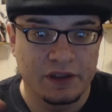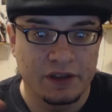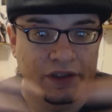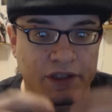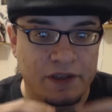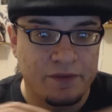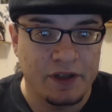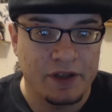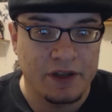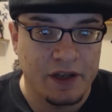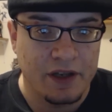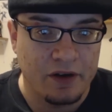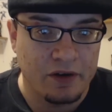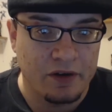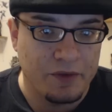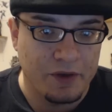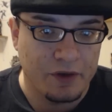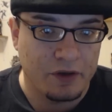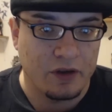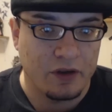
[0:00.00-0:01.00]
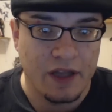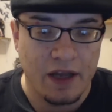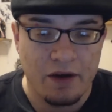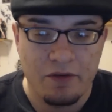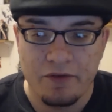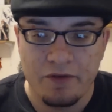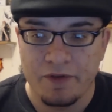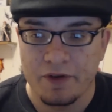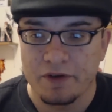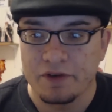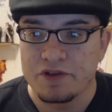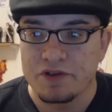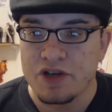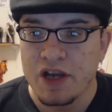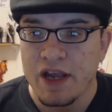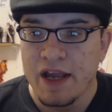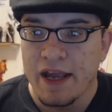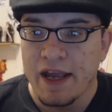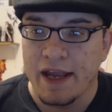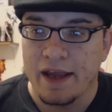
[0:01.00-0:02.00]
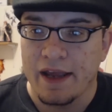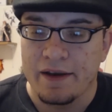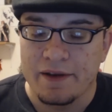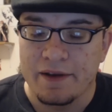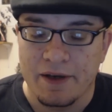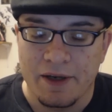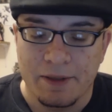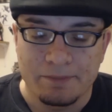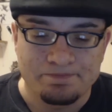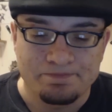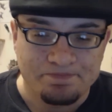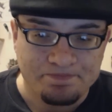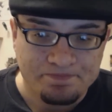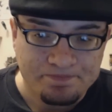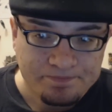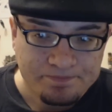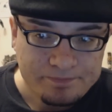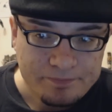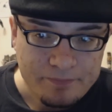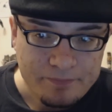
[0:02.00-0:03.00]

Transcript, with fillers: leaving building their their cloud village, and um,